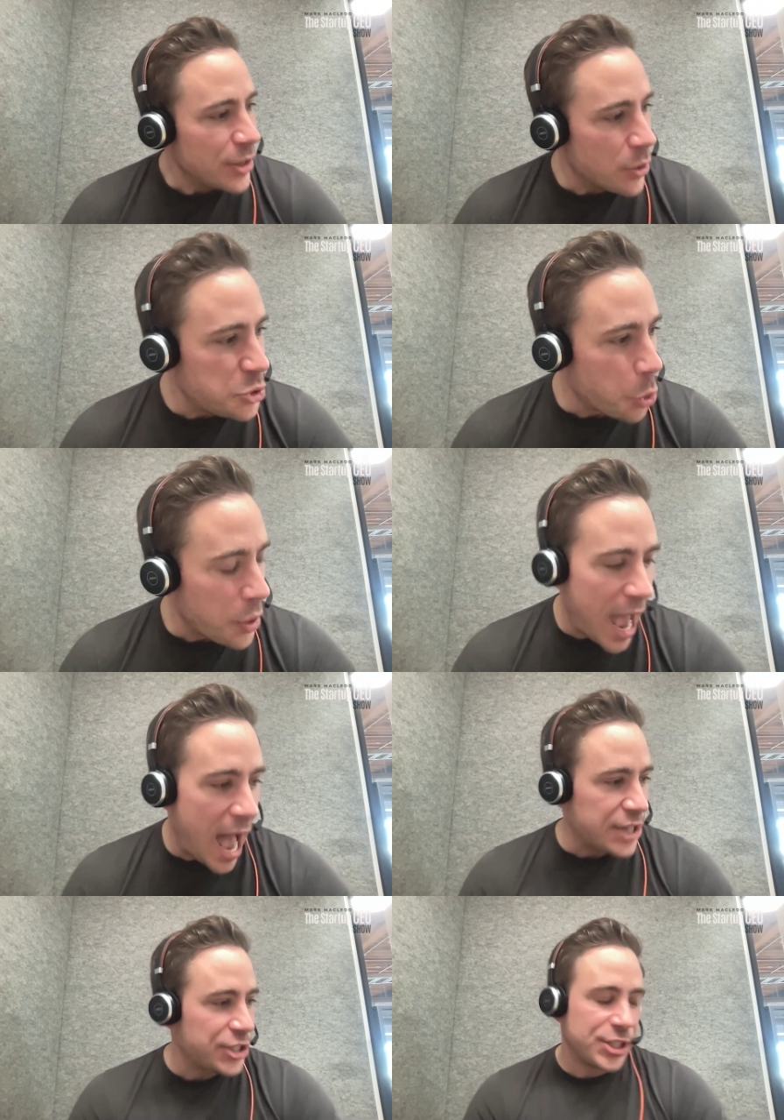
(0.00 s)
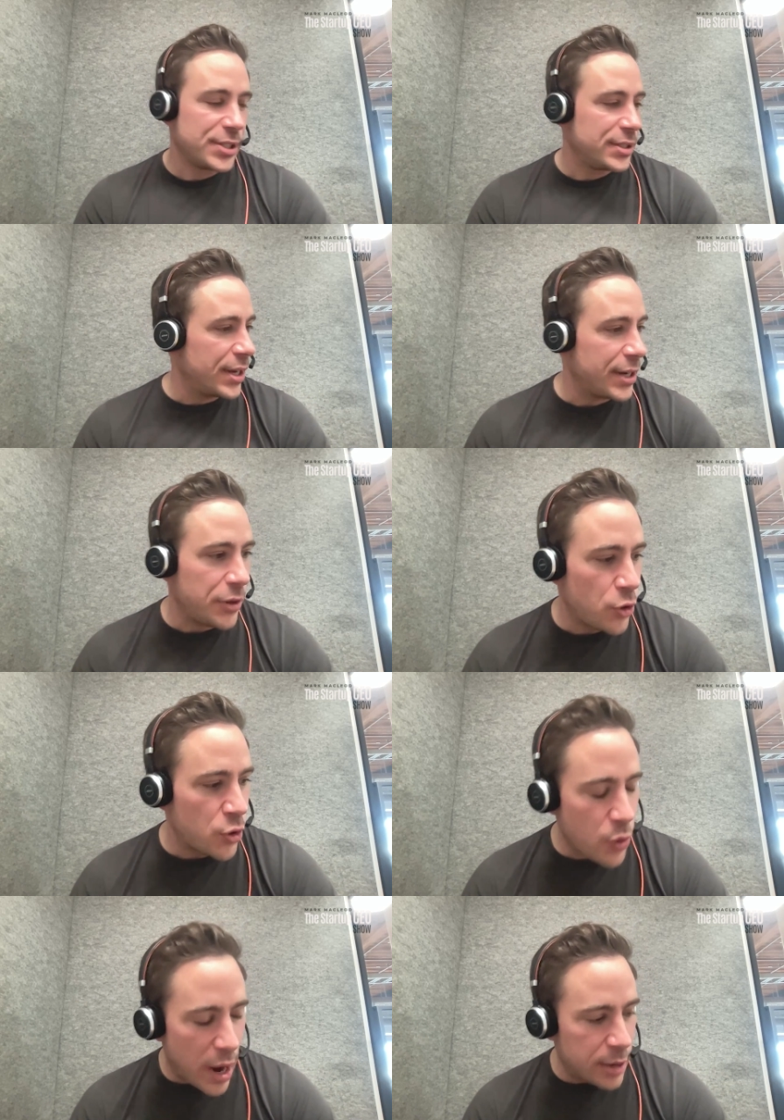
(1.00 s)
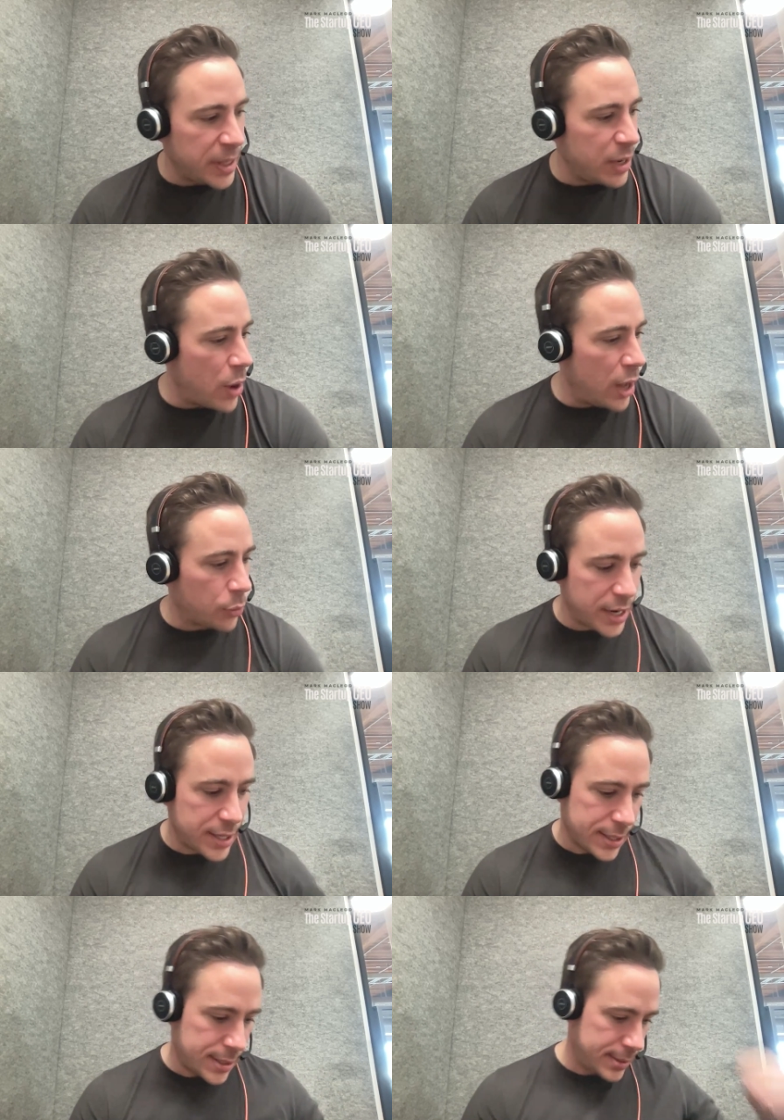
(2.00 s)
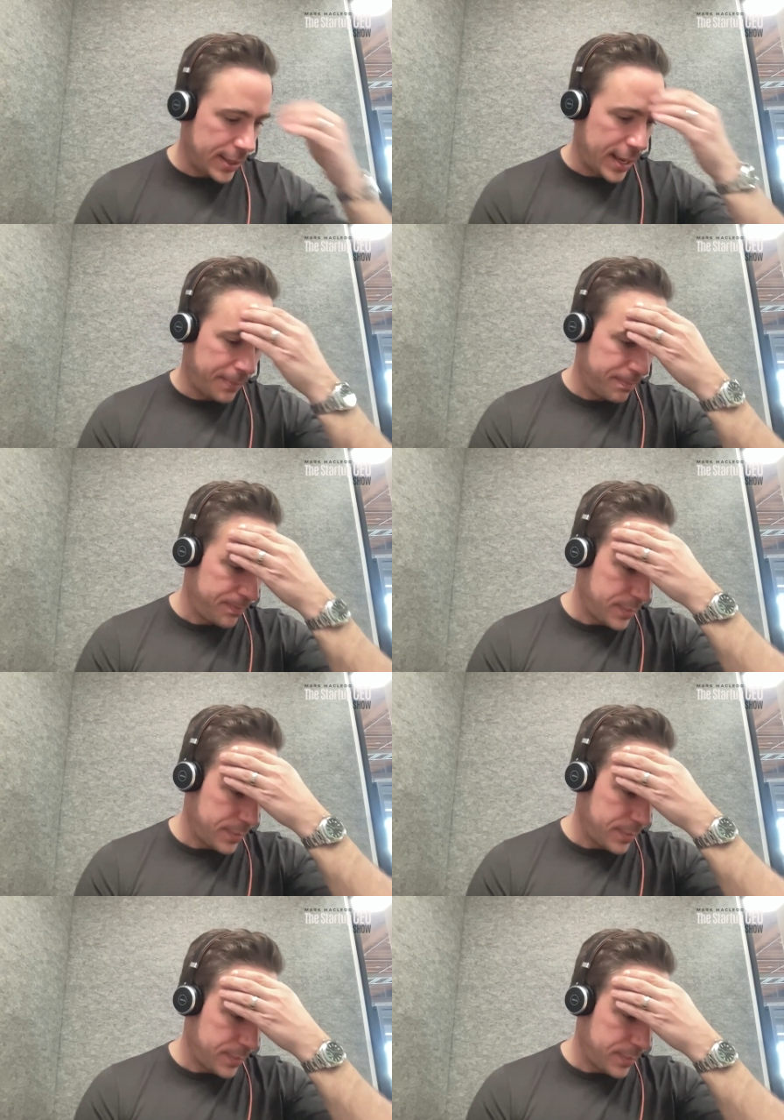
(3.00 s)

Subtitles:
DoorDash, an incredibly well-written, like,